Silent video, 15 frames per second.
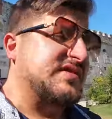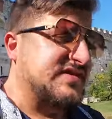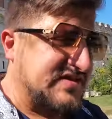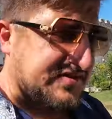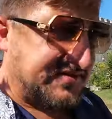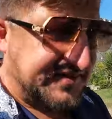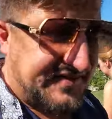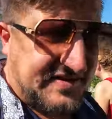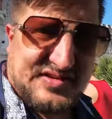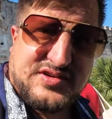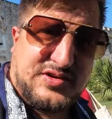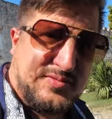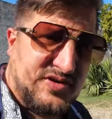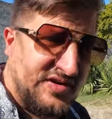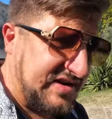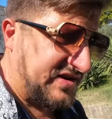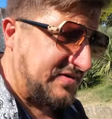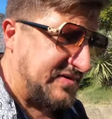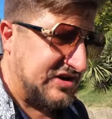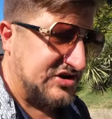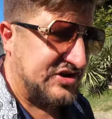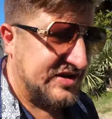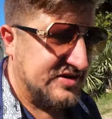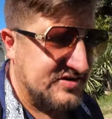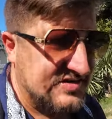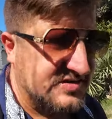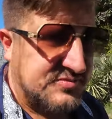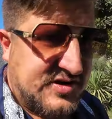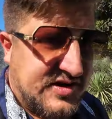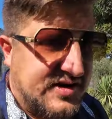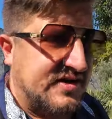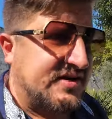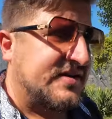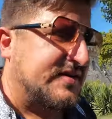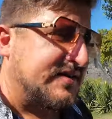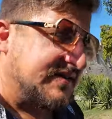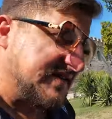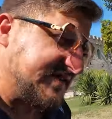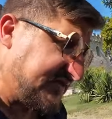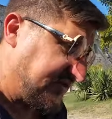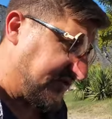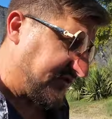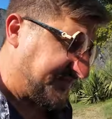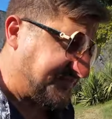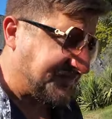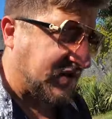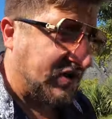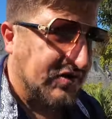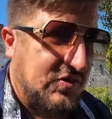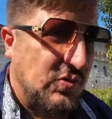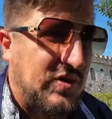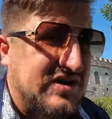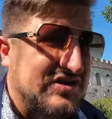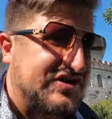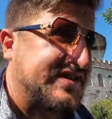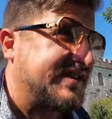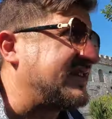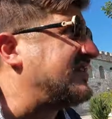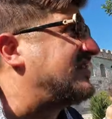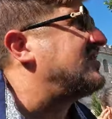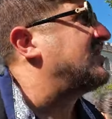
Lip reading: history video about it on my channel somewhere, so you can watch it,